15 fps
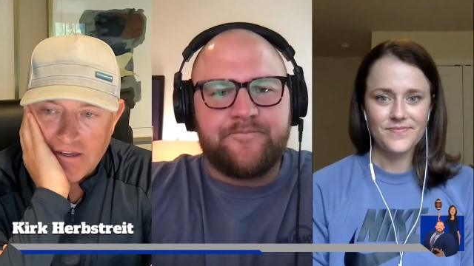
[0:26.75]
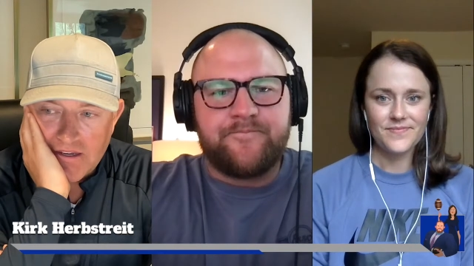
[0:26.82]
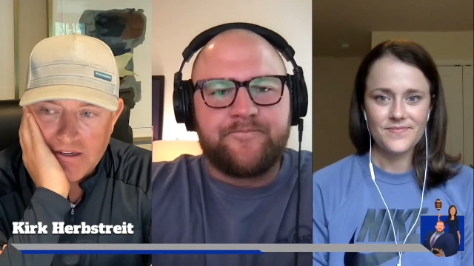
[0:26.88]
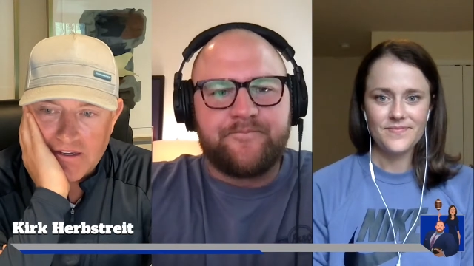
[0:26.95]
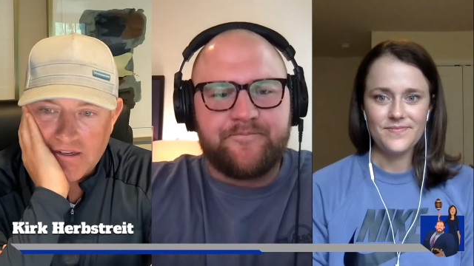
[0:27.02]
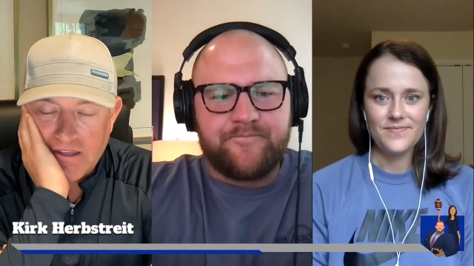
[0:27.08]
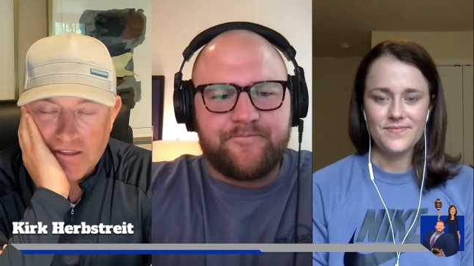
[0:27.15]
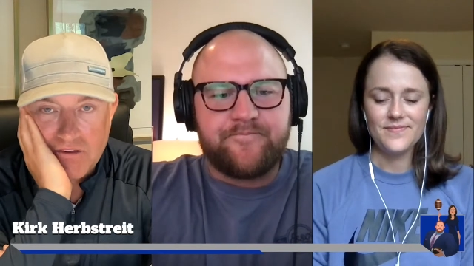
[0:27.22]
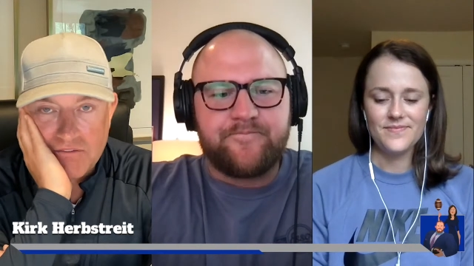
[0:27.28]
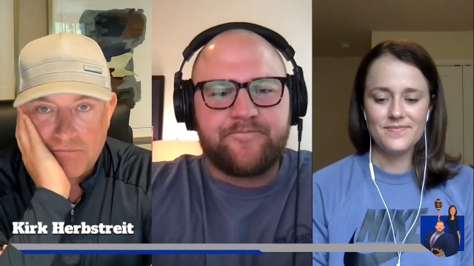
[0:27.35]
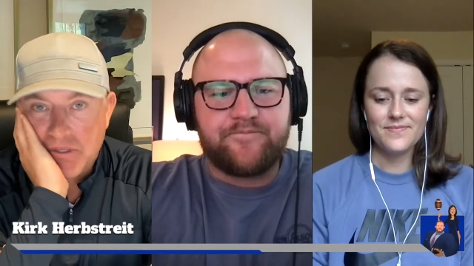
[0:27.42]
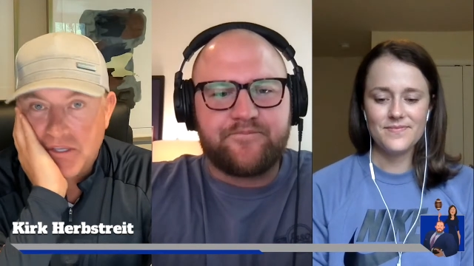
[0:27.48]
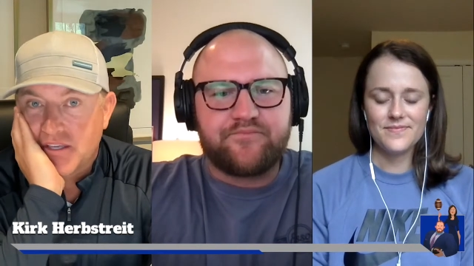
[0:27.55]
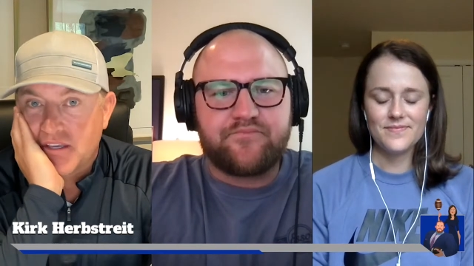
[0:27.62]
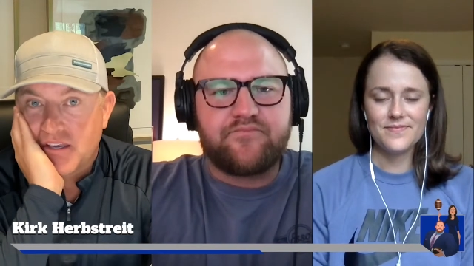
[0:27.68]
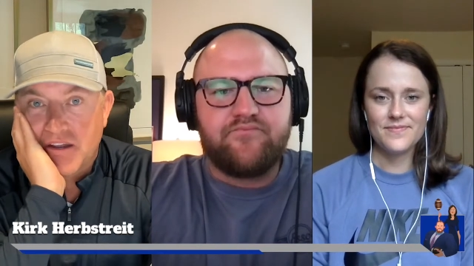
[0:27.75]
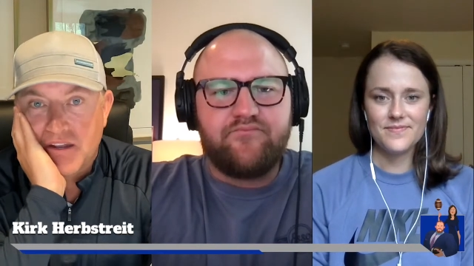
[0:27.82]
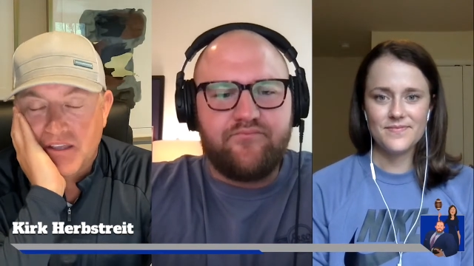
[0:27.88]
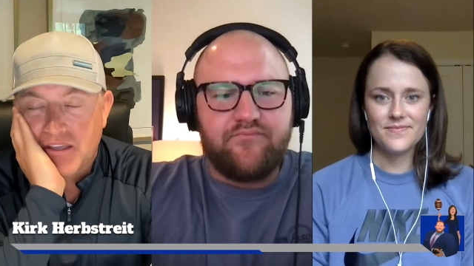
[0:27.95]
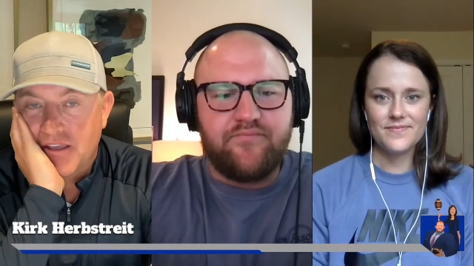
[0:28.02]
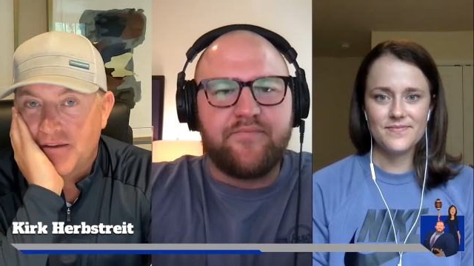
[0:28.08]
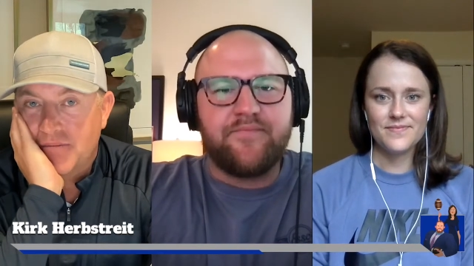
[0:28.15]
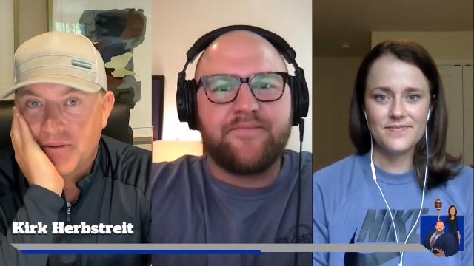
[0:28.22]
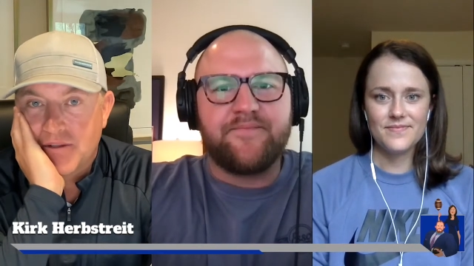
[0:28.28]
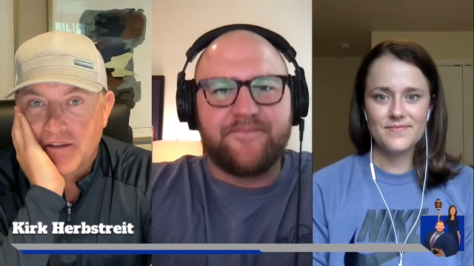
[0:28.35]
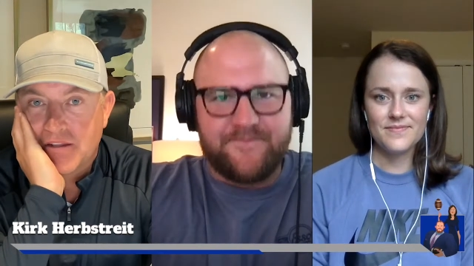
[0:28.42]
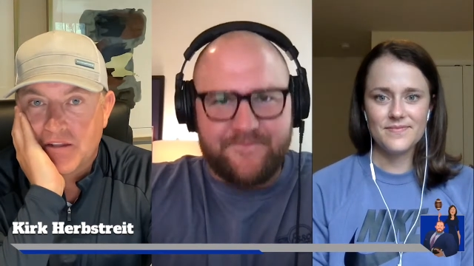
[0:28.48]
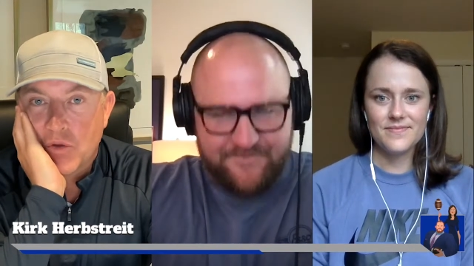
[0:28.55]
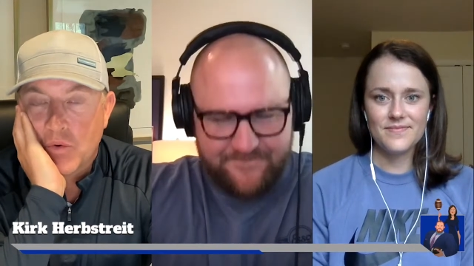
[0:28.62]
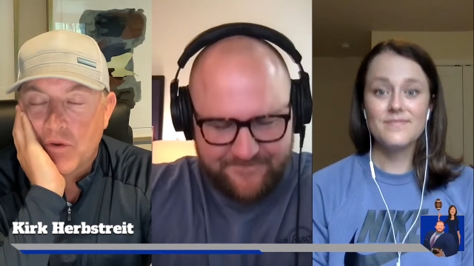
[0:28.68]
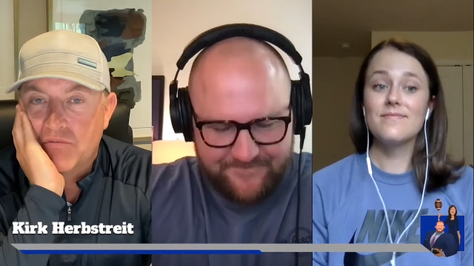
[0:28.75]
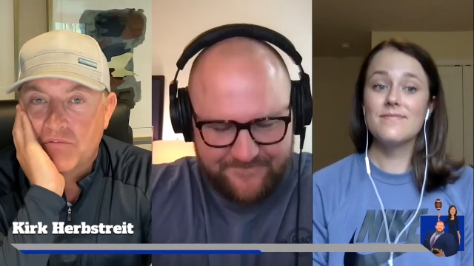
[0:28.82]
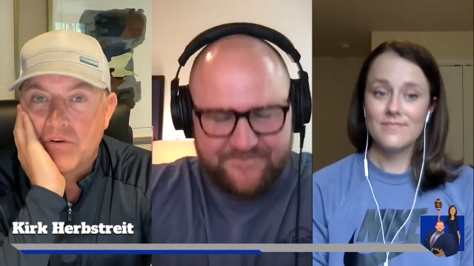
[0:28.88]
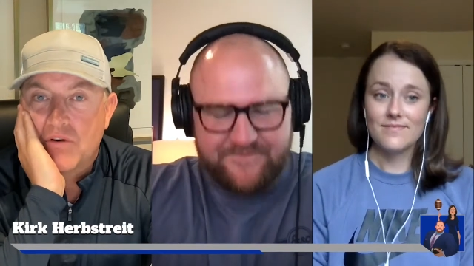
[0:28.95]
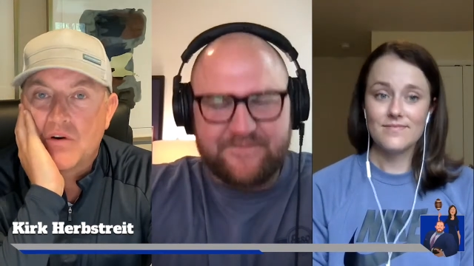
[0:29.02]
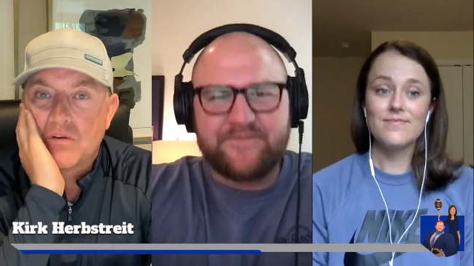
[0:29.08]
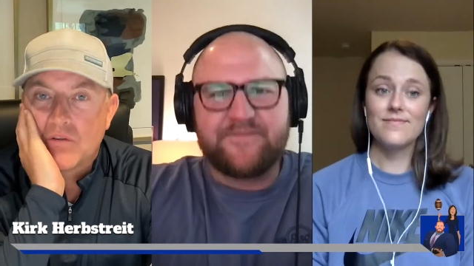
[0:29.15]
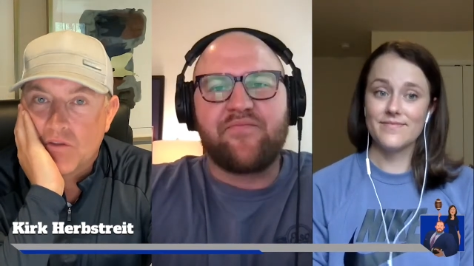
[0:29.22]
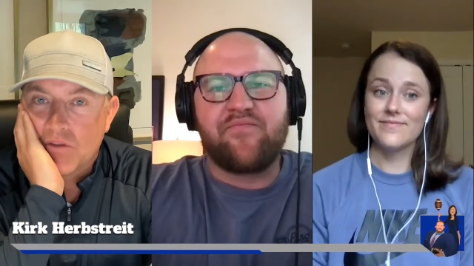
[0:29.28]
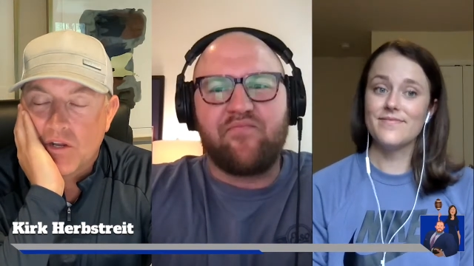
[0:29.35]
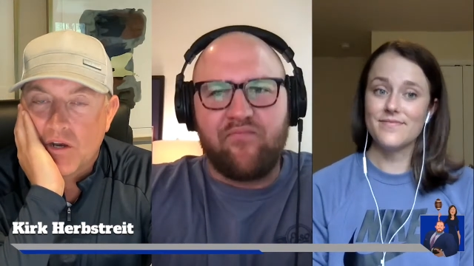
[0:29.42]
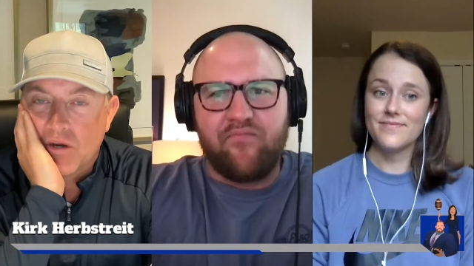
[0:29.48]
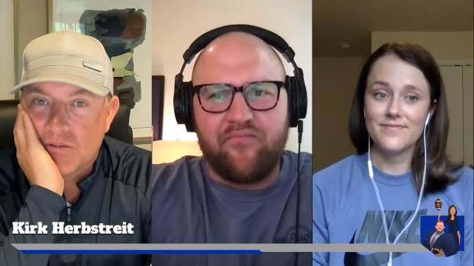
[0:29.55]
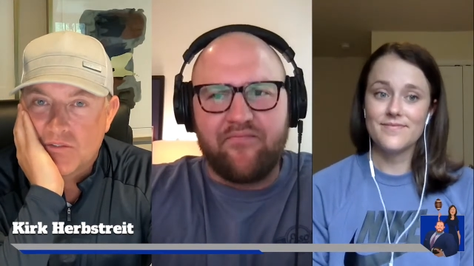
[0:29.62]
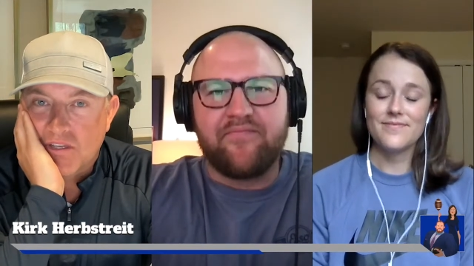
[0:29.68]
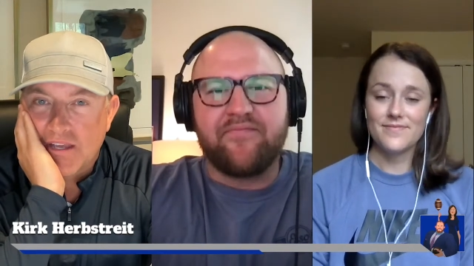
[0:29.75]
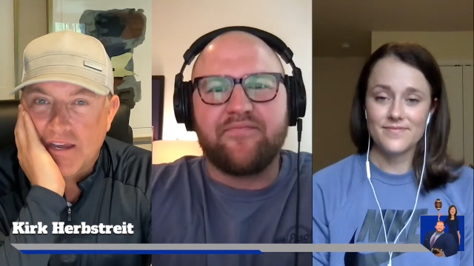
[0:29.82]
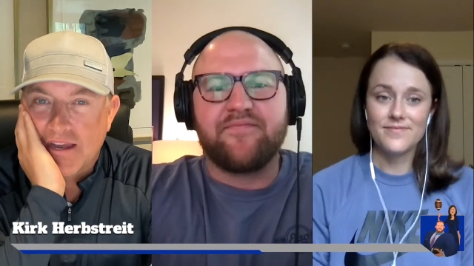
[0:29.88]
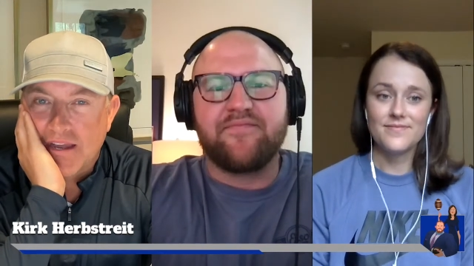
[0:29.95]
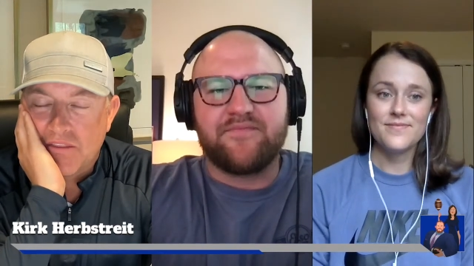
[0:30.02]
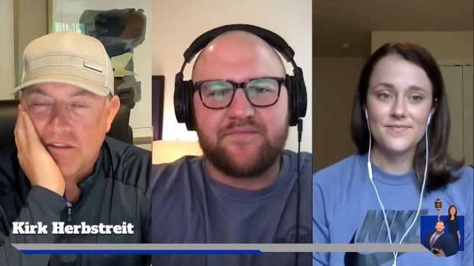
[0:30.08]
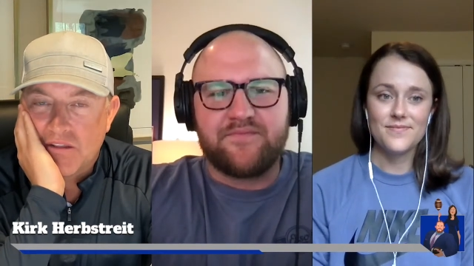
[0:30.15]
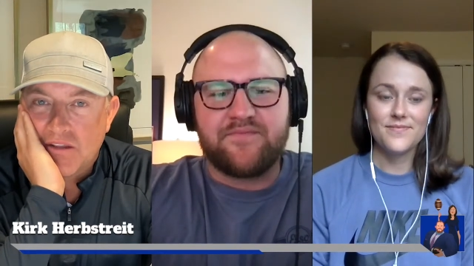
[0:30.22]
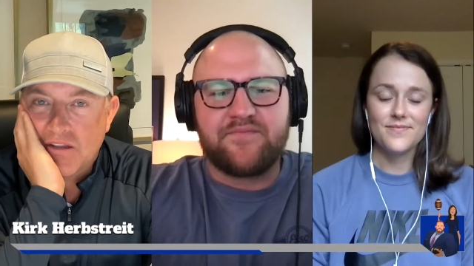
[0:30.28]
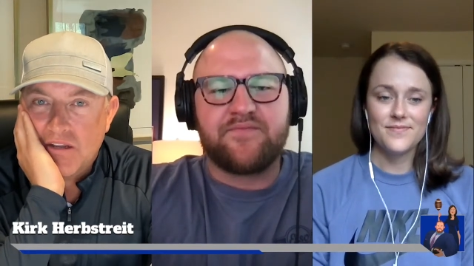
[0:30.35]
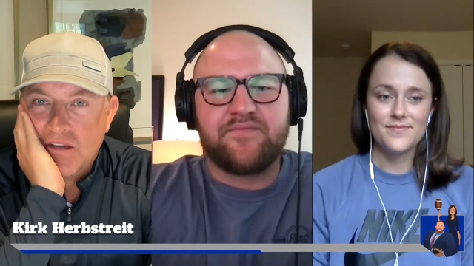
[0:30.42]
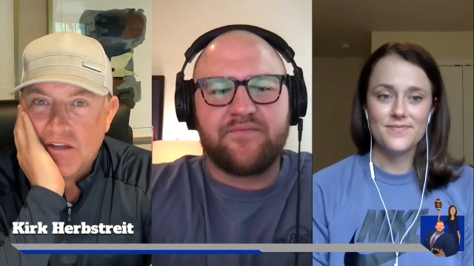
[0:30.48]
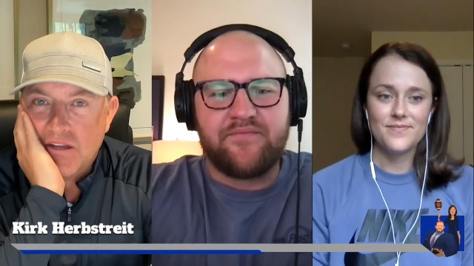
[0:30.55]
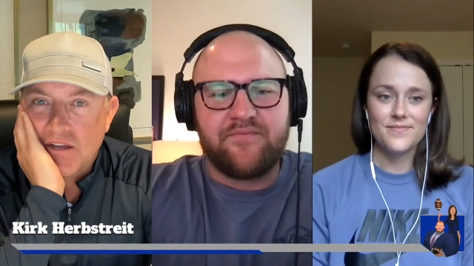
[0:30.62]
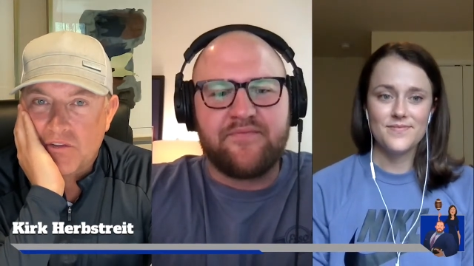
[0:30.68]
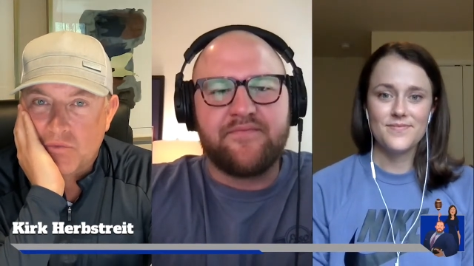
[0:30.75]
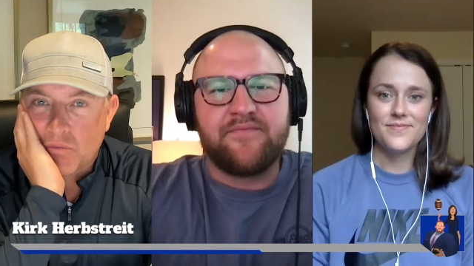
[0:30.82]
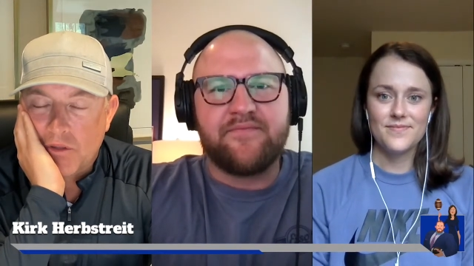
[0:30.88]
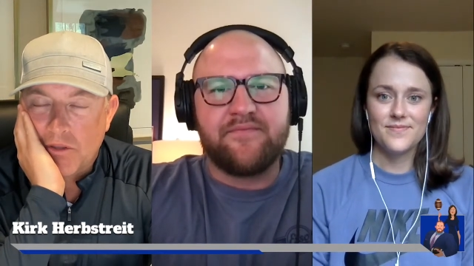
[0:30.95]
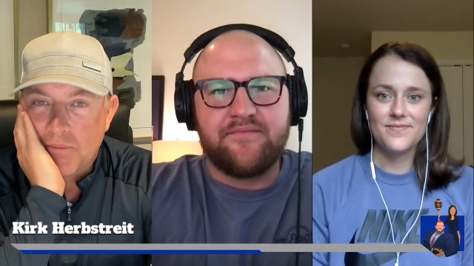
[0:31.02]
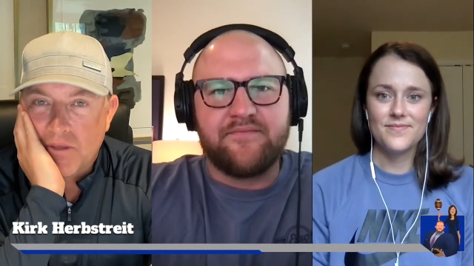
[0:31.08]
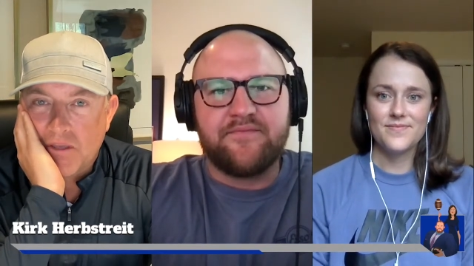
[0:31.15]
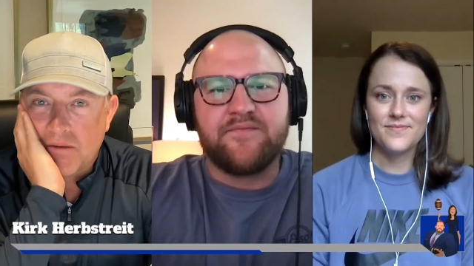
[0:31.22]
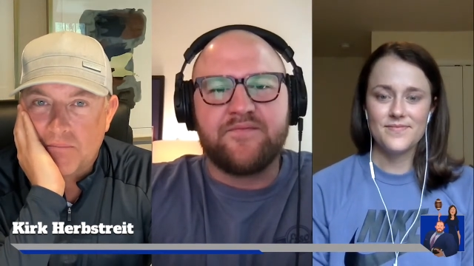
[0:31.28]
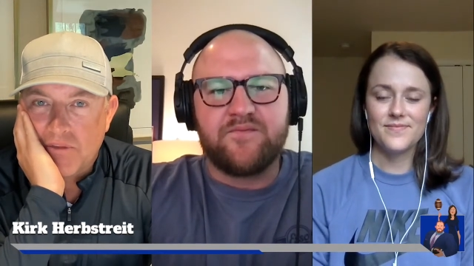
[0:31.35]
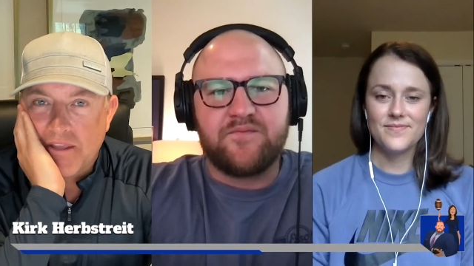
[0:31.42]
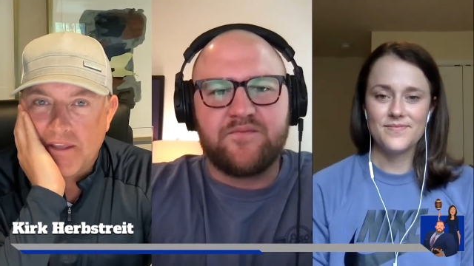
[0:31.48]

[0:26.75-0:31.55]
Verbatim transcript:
Speaker 1: Uh, I love Malik Cunningham at, at, Louisville. You know, is a guy that has really become